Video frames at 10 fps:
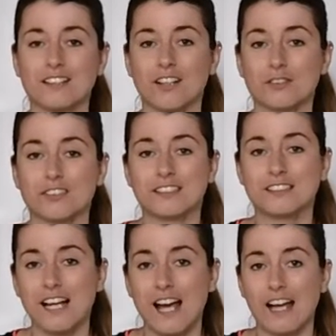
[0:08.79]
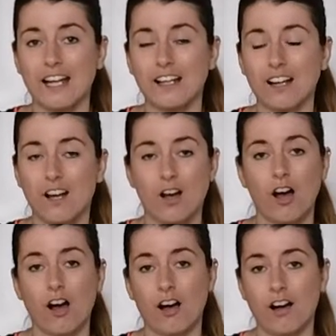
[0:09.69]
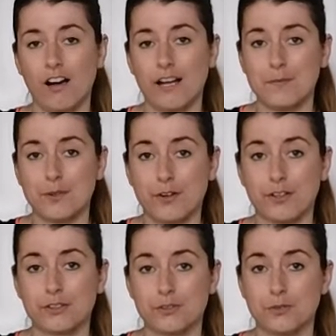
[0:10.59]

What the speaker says: So today I am going